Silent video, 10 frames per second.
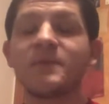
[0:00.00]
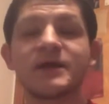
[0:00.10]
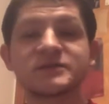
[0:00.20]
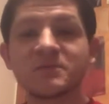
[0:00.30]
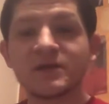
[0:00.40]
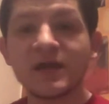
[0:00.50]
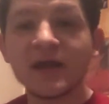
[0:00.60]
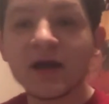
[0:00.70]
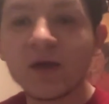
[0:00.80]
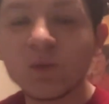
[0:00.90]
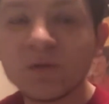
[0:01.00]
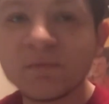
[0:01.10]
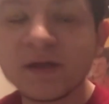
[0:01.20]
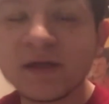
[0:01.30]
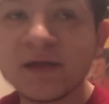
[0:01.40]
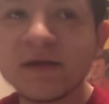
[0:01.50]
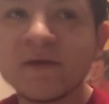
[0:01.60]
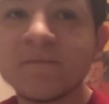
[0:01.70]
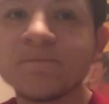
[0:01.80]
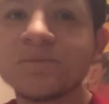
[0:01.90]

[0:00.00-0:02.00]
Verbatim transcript: next Monday, I will be...